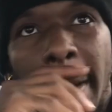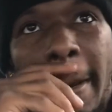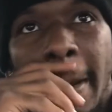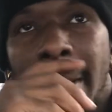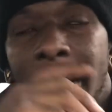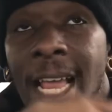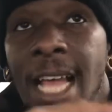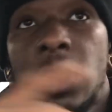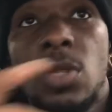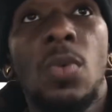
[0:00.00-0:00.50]

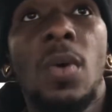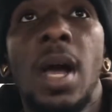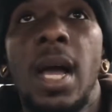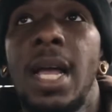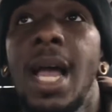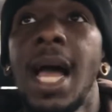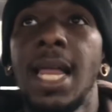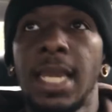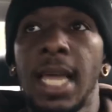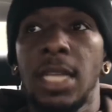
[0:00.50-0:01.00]
That's why
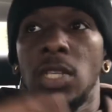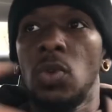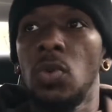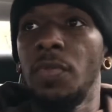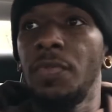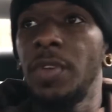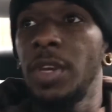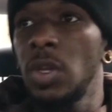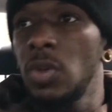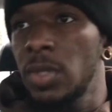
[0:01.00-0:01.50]
I like doing
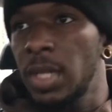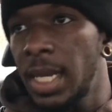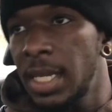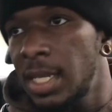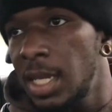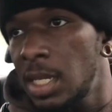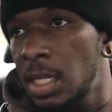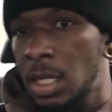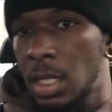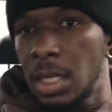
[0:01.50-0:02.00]
videos like
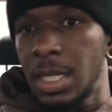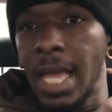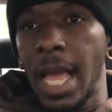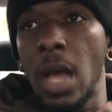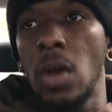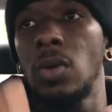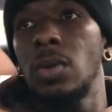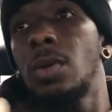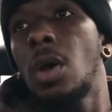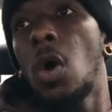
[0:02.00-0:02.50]
this, because
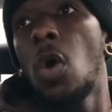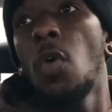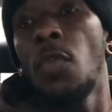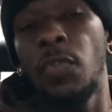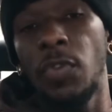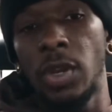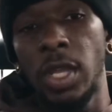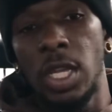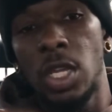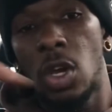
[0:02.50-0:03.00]
now
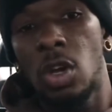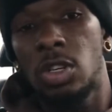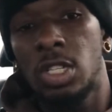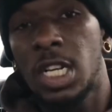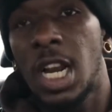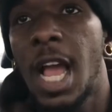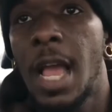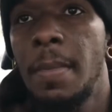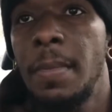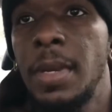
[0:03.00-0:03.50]
hopefully y'all
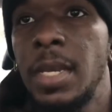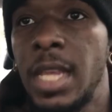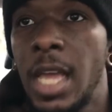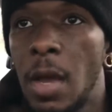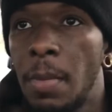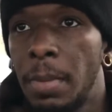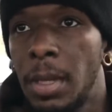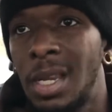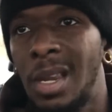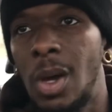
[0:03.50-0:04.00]
chime in
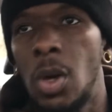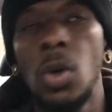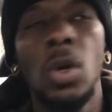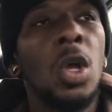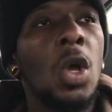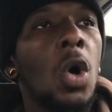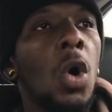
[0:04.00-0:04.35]
down below,